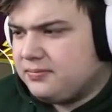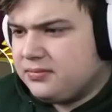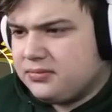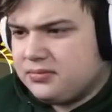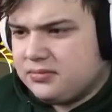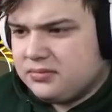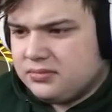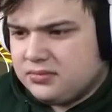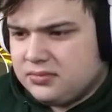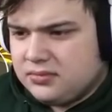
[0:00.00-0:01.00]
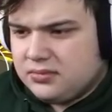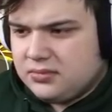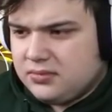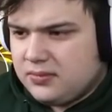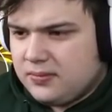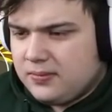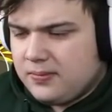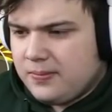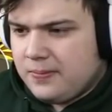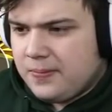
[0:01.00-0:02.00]

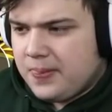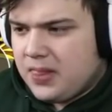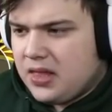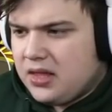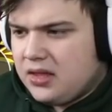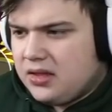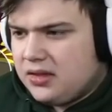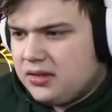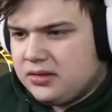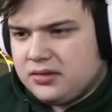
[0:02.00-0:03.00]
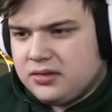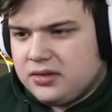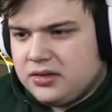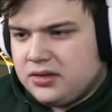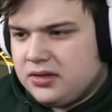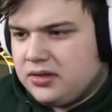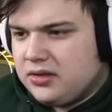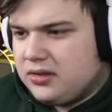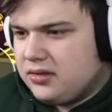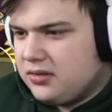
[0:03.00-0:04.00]

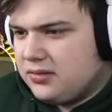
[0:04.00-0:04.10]
(no one is talking)